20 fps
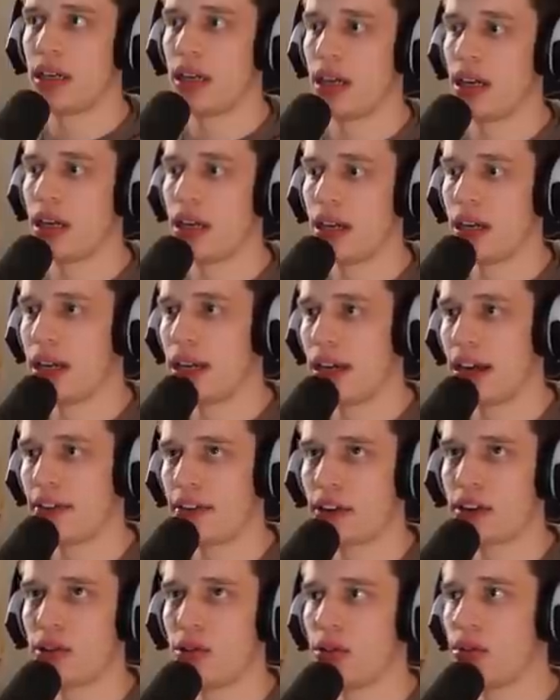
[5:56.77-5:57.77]
have
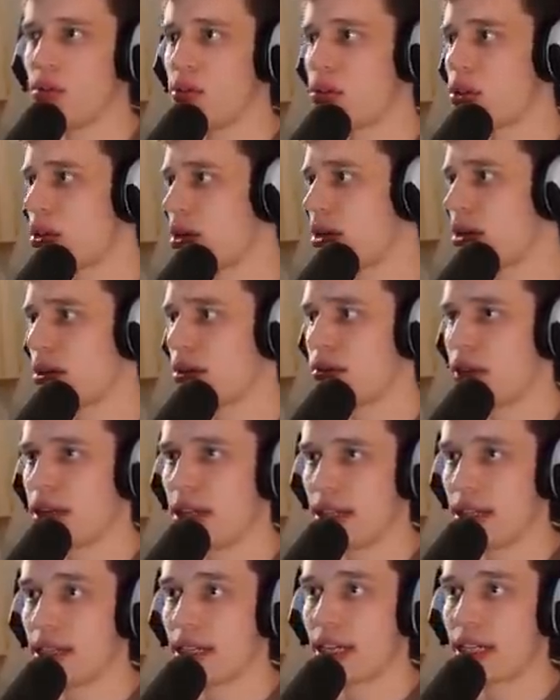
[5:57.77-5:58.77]
our 2-2 start already.
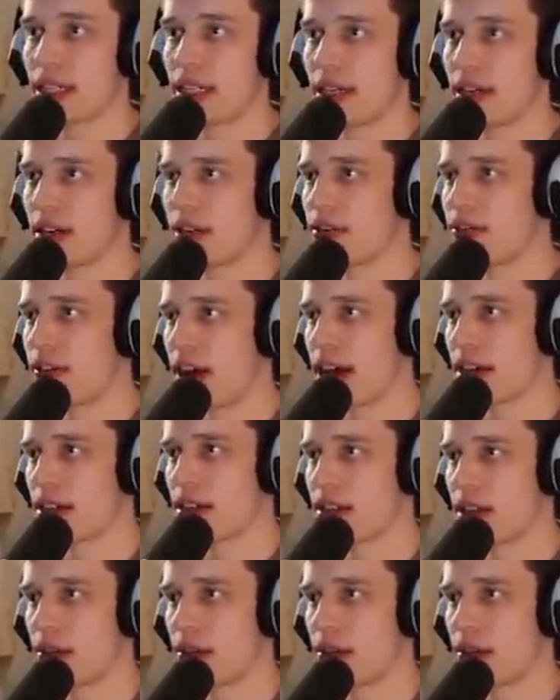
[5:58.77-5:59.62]
These actually are the fastest